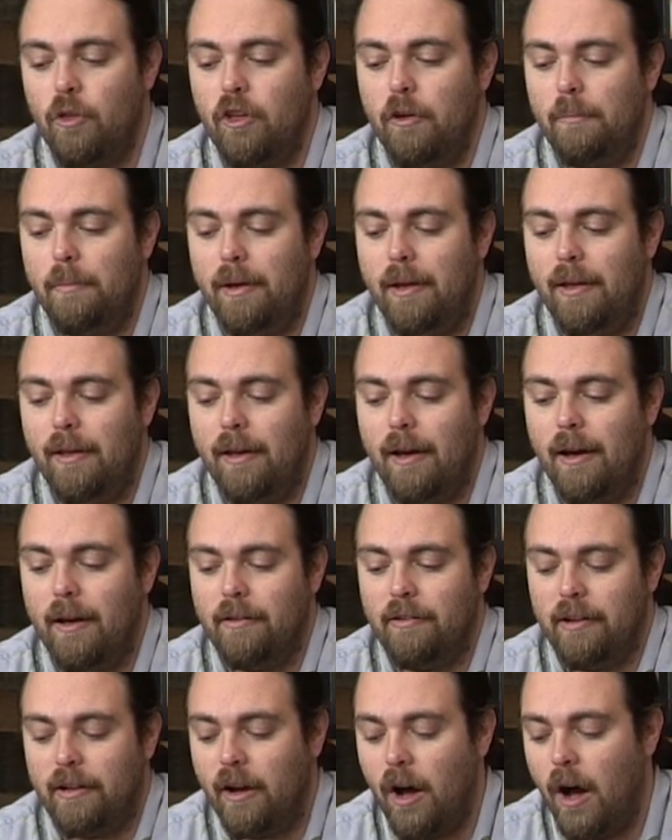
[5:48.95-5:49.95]
whether it be uh,
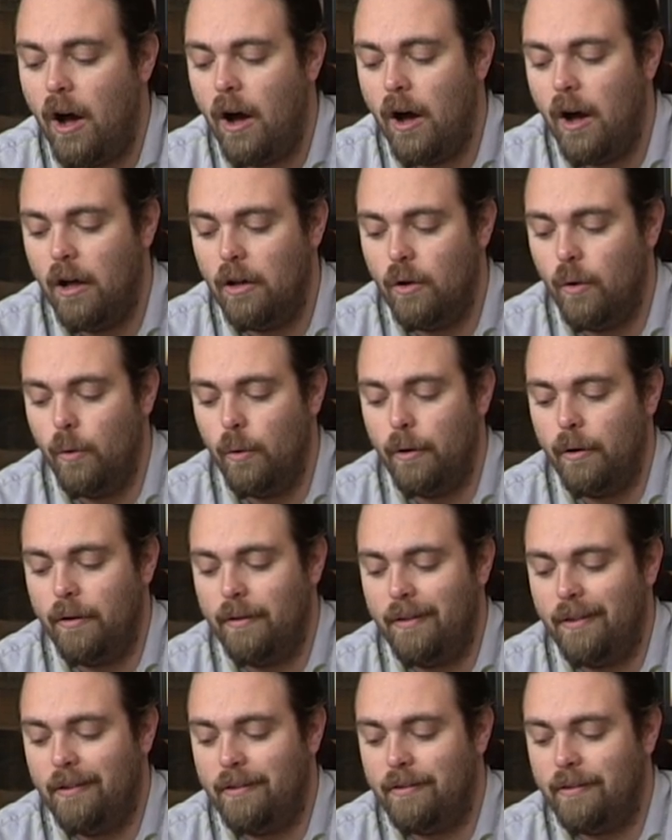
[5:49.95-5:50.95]
Tikal or
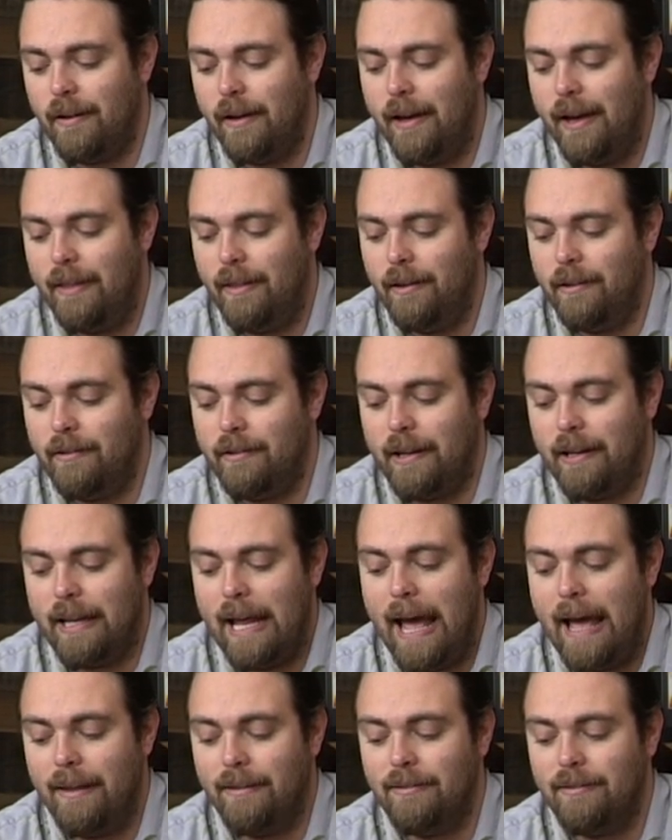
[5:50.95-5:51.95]
this, uh, I think it's like an
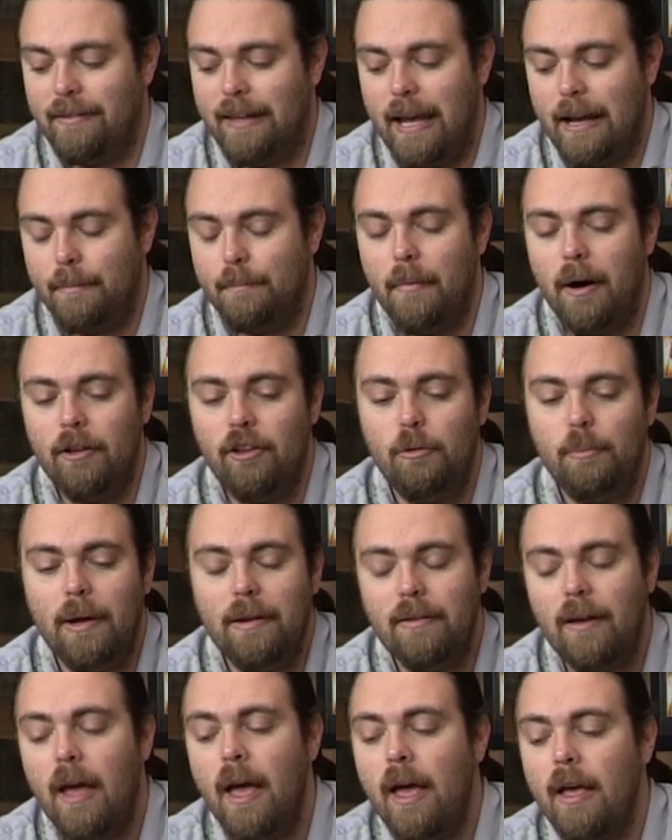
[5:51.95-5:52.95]
Aztec Aztec
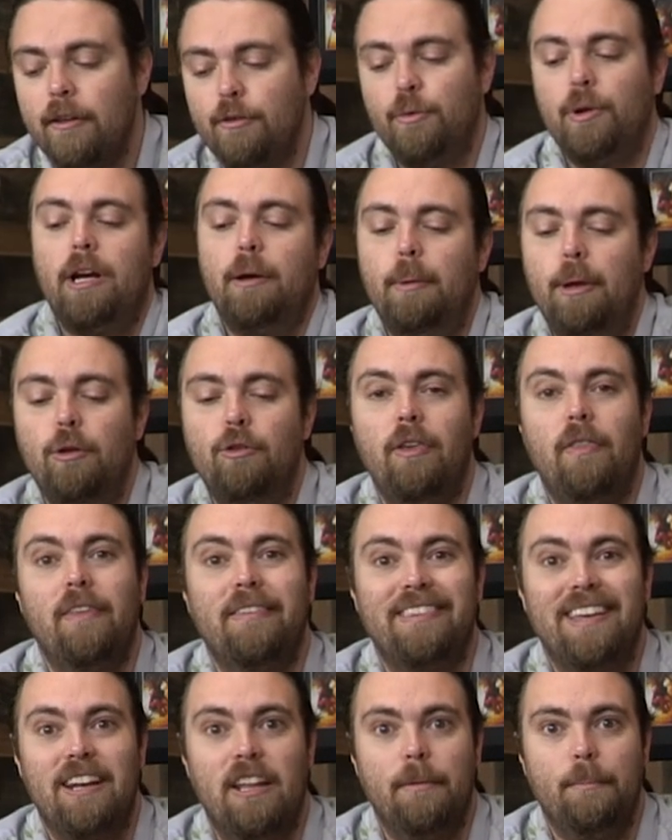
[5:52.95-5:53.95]
Monument. So we're not going to be using
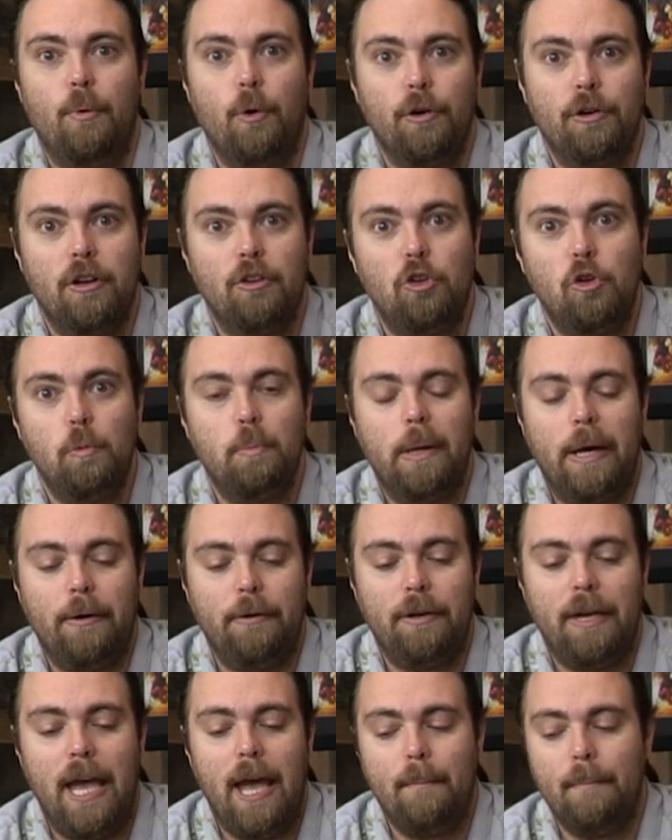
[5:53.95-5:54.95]
this side of the board in
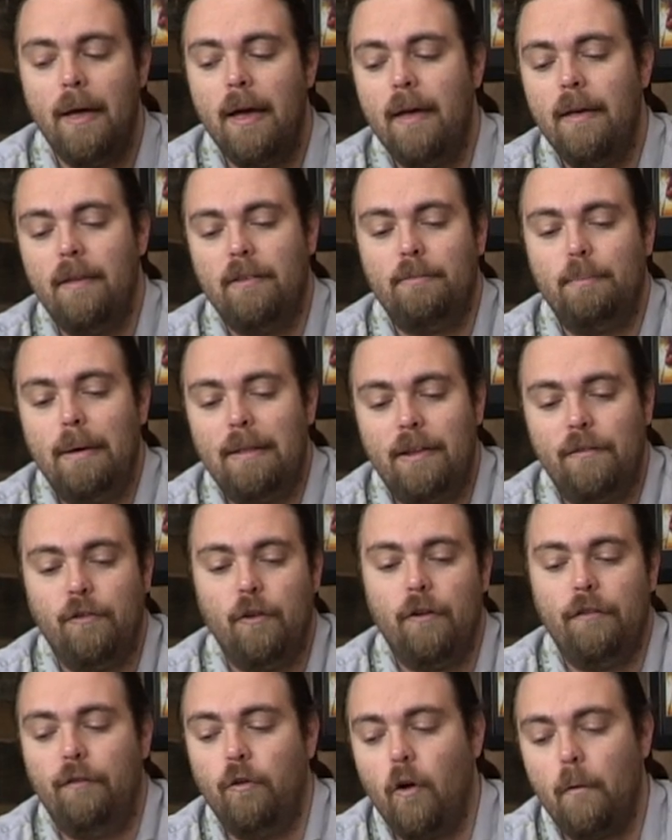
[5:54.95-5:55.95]
two-player game. It's mainly
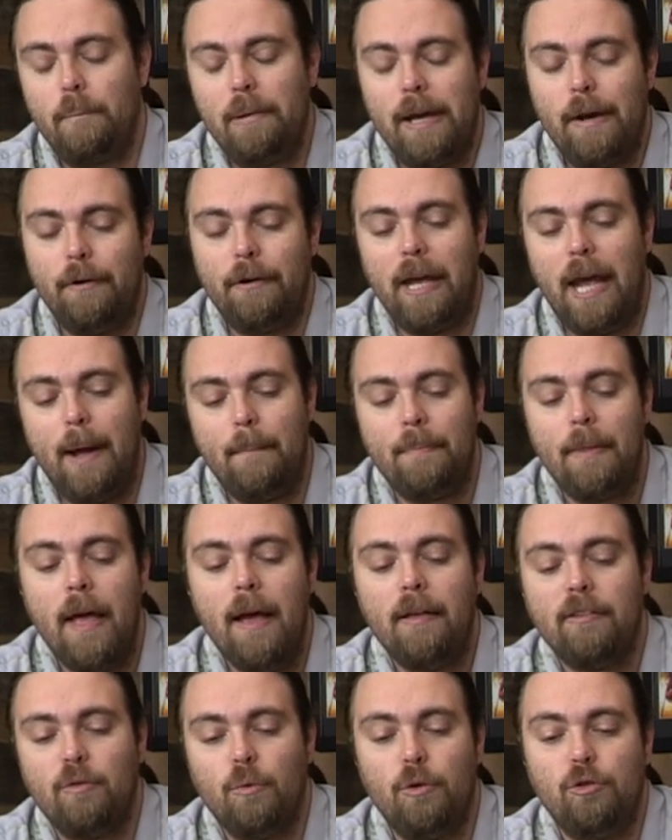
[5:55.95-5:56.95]
for a four-player game.
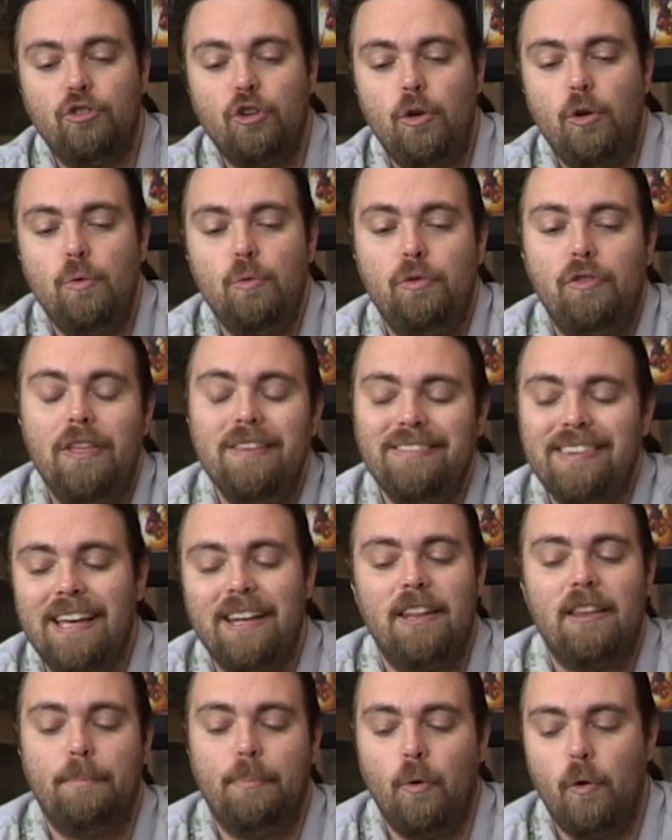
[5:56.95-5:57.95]
So we'll show you this side
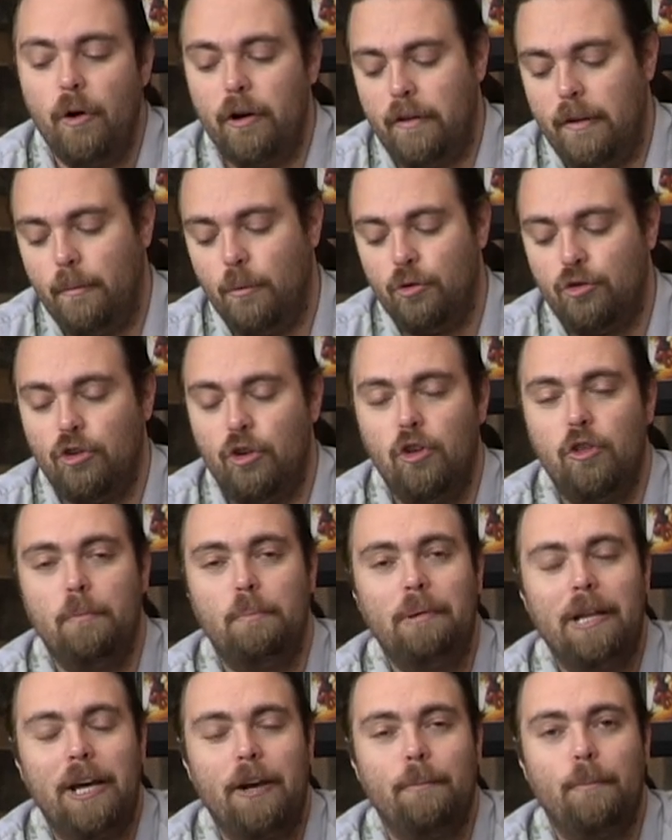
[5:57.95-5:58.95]
of the board, then we'll show you the
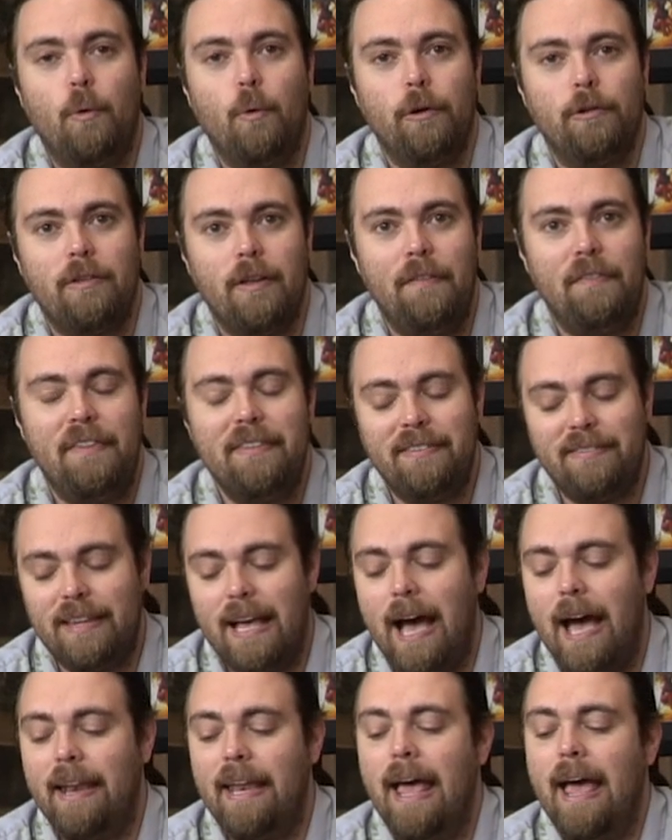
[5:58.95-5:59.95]
player boards on this
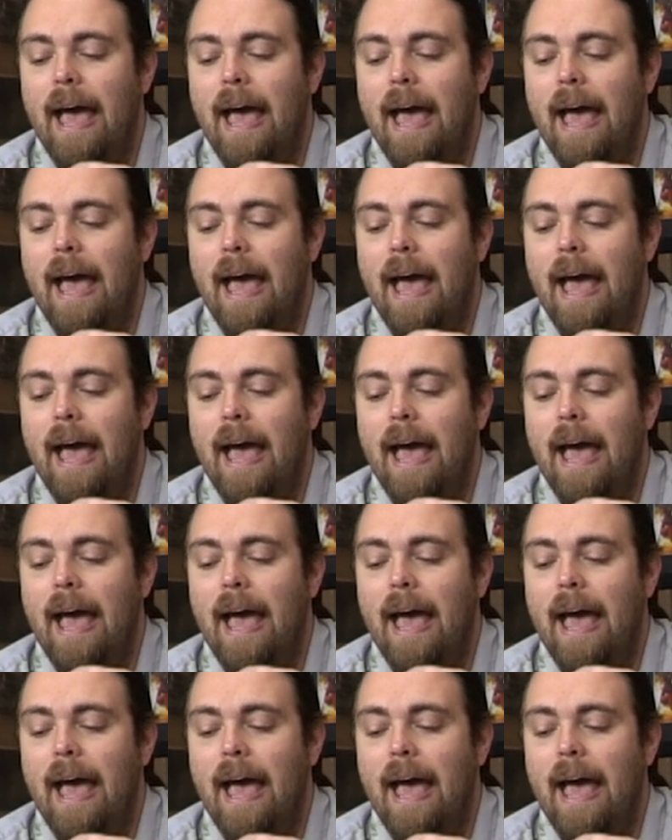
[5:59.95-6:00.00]
side,